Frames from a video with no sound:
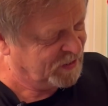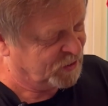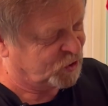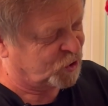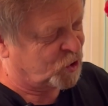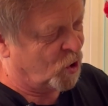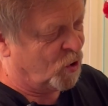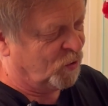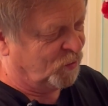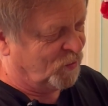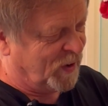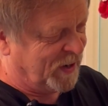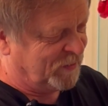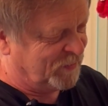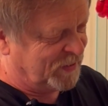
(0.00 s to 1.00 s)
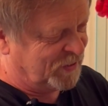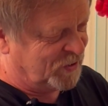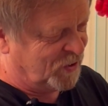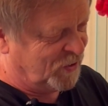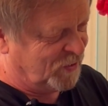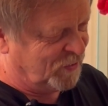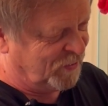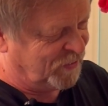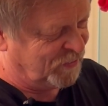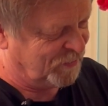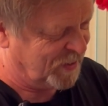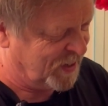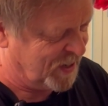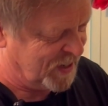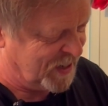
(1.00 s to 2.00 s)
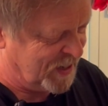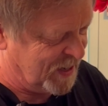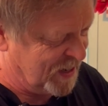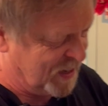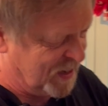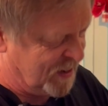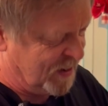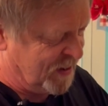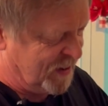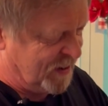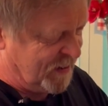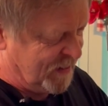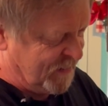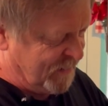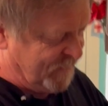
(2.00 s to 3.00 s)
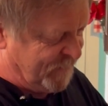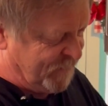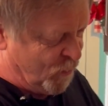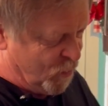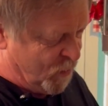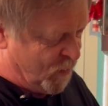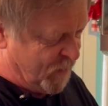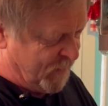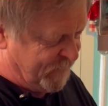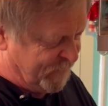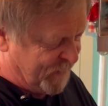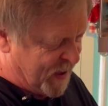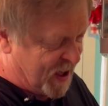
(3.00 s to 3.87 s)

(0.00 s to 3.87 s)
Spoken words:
stone one. 1, 2, 3, 4, 5.